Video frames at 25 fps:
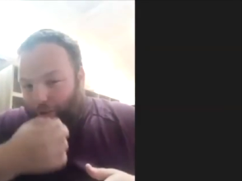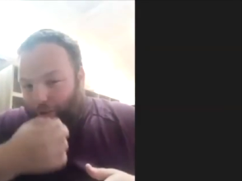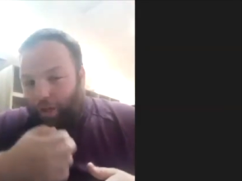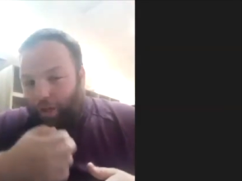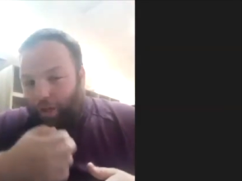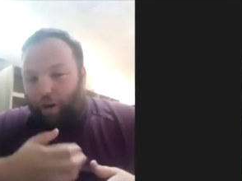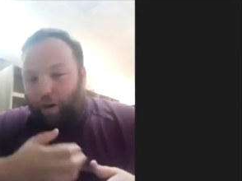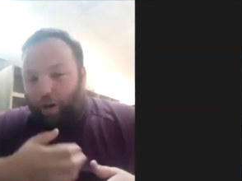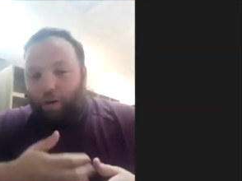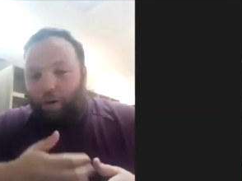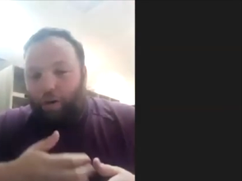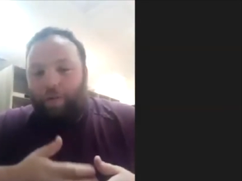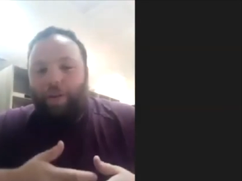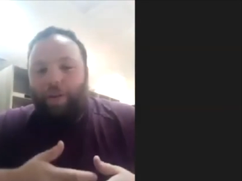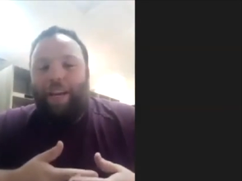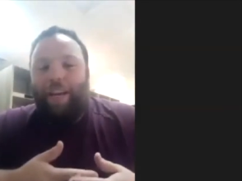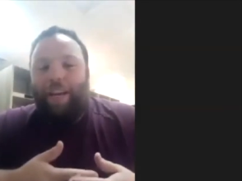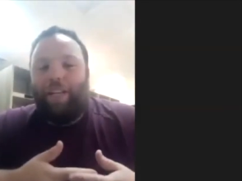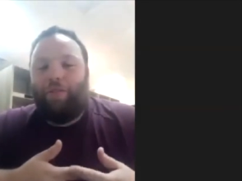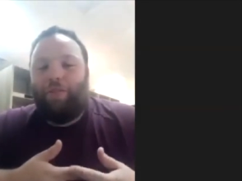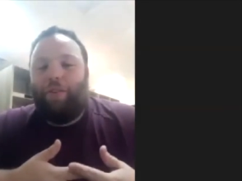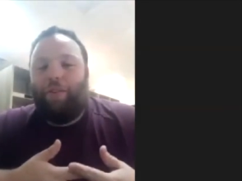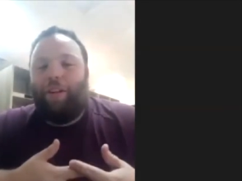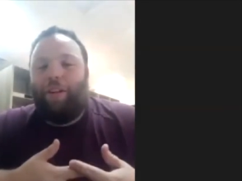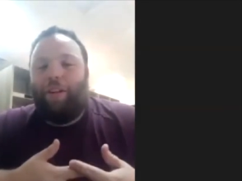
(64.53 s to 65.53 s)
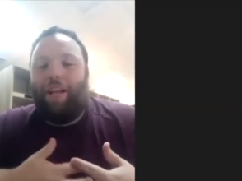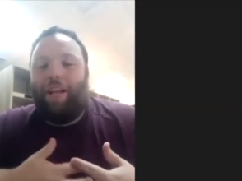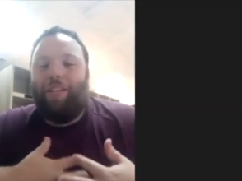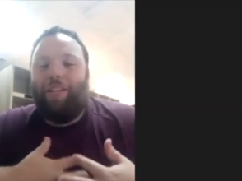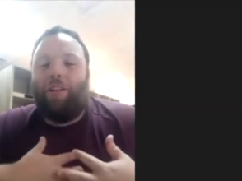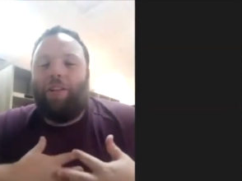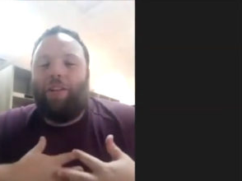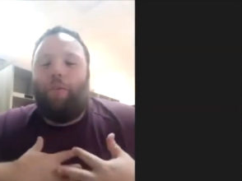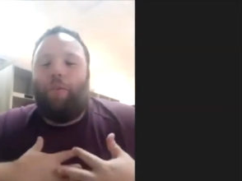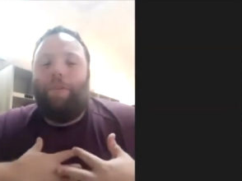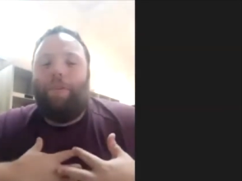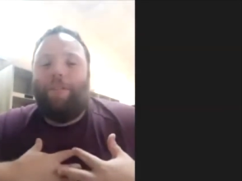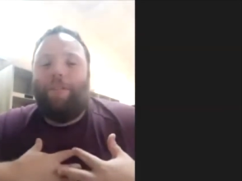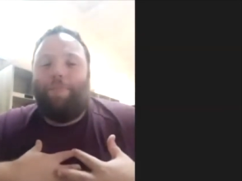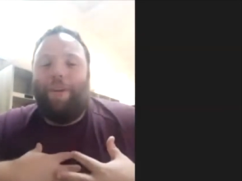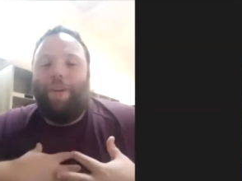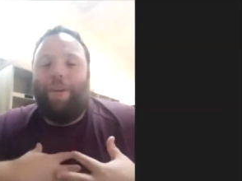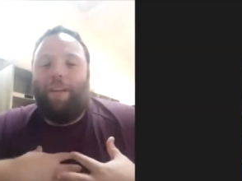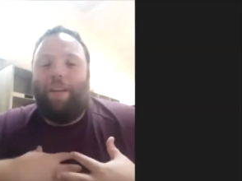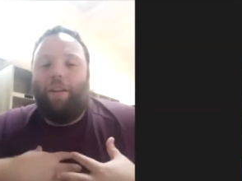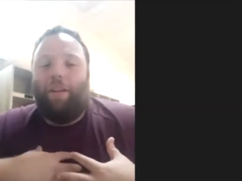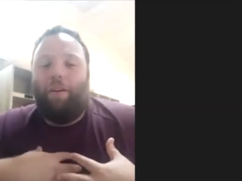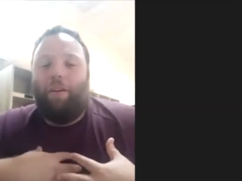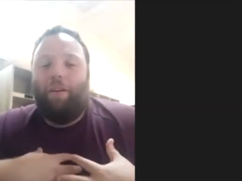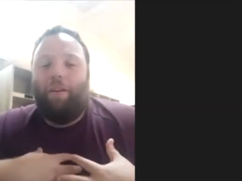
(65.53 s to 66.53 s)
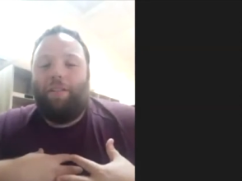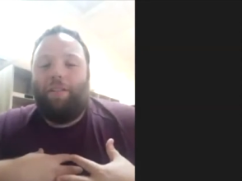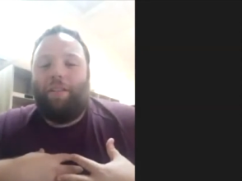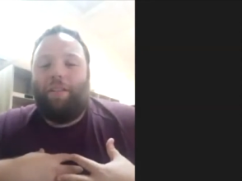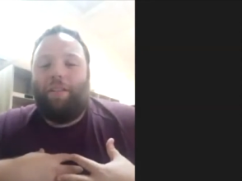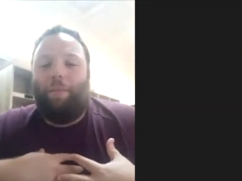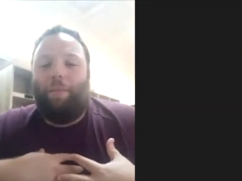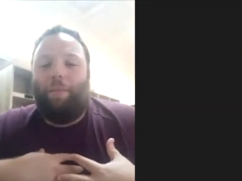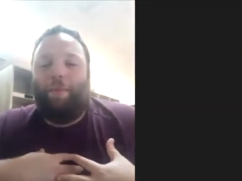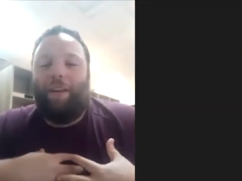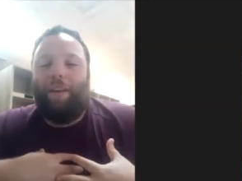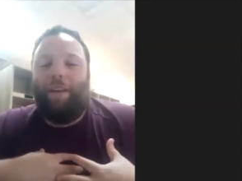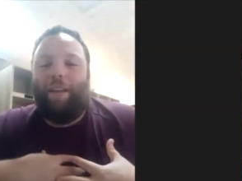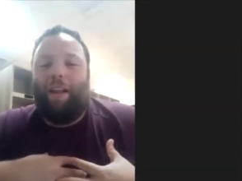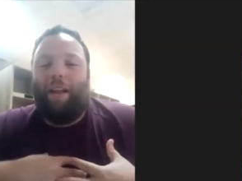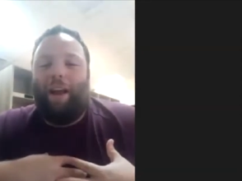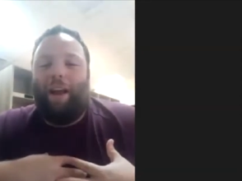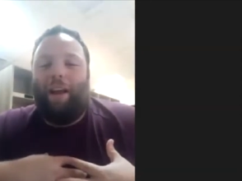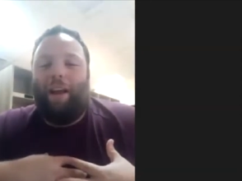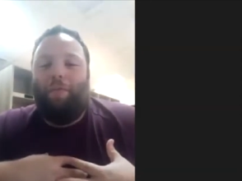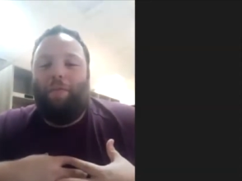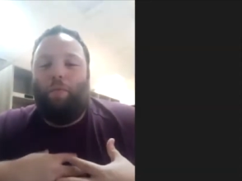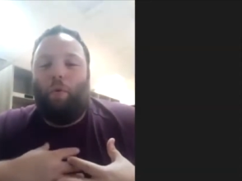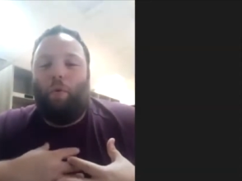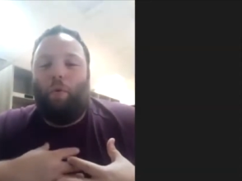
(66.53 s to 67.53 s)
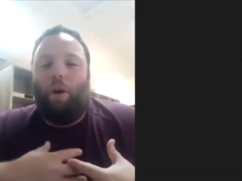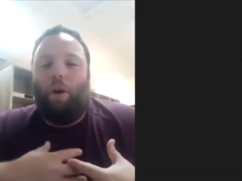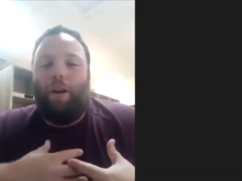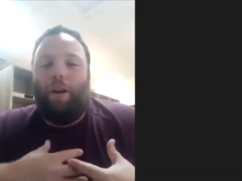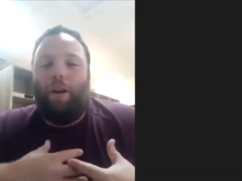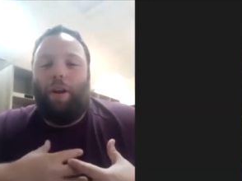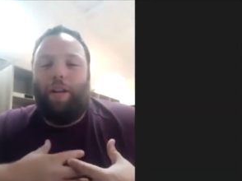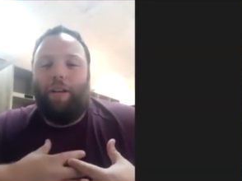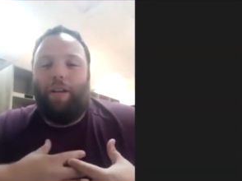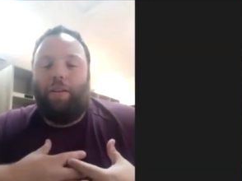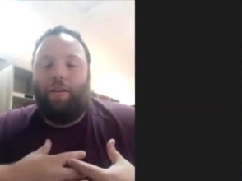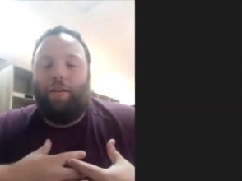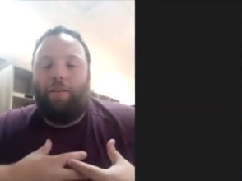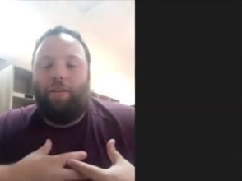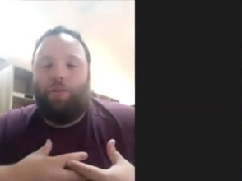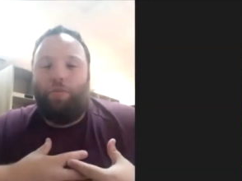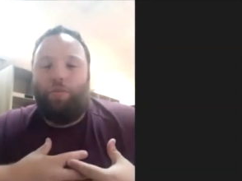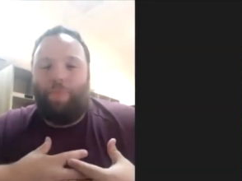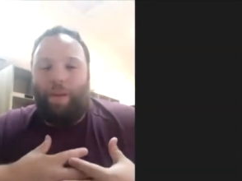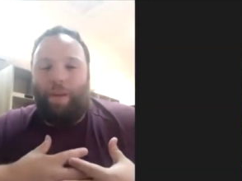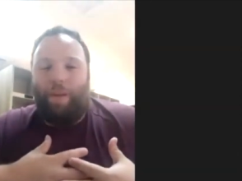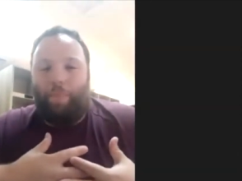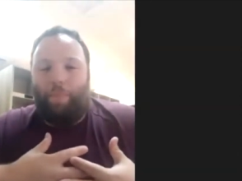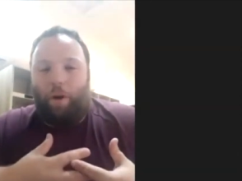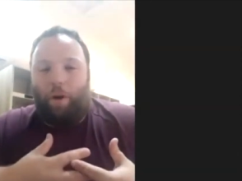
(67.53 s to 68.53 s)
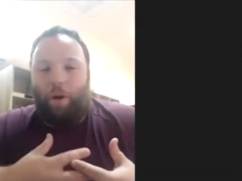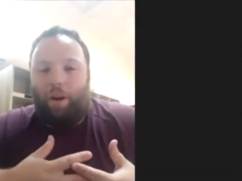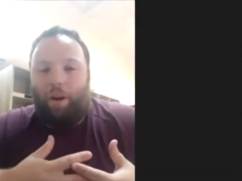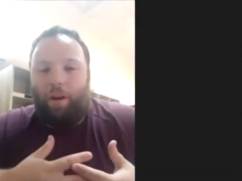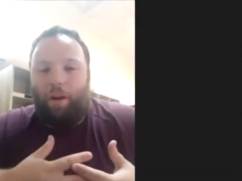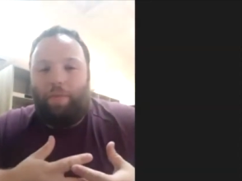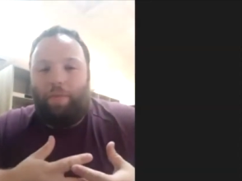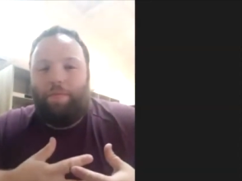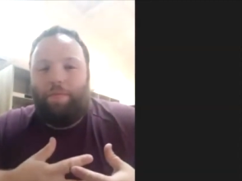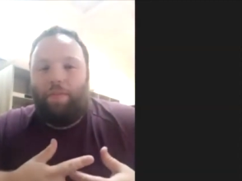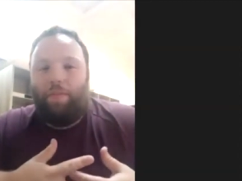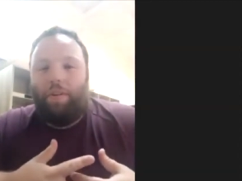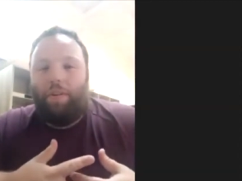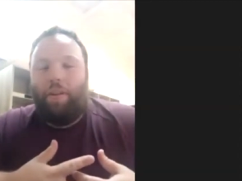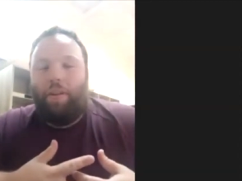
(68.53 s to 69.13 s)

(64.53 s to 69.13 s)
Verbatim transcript: So Israel has always been something that I've wanted to be a part of,